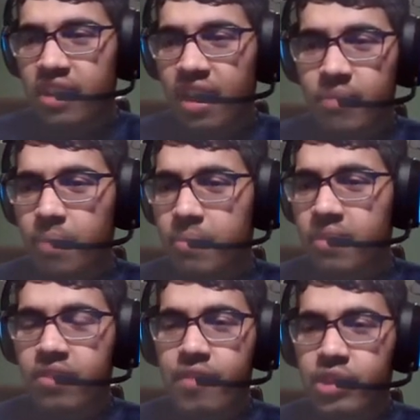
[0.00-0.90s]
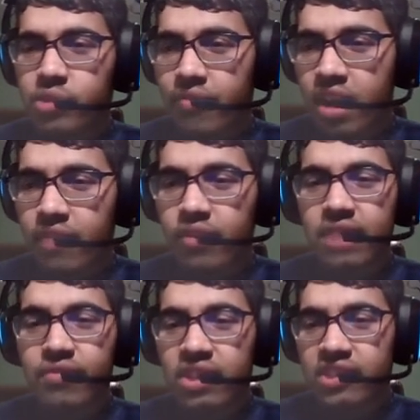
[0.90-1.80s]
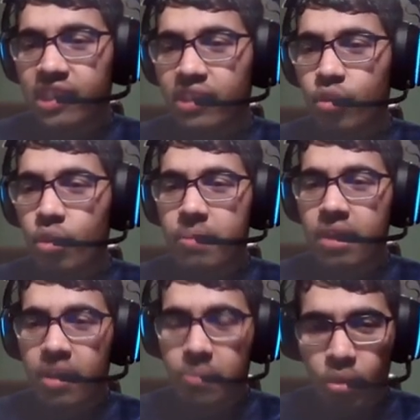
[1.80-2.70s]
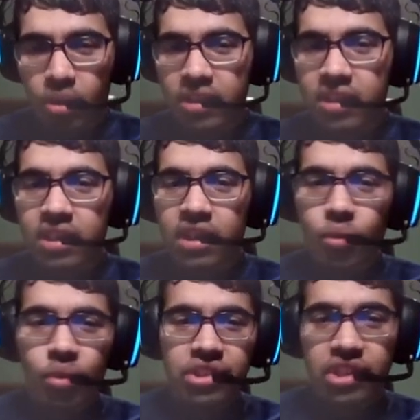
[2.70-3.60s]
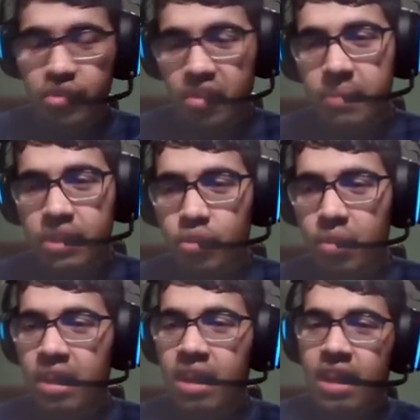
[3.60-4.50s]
I've not been convinced with Frankfurt. They finished second in the group behind Pauk, which they shouldn't be doing.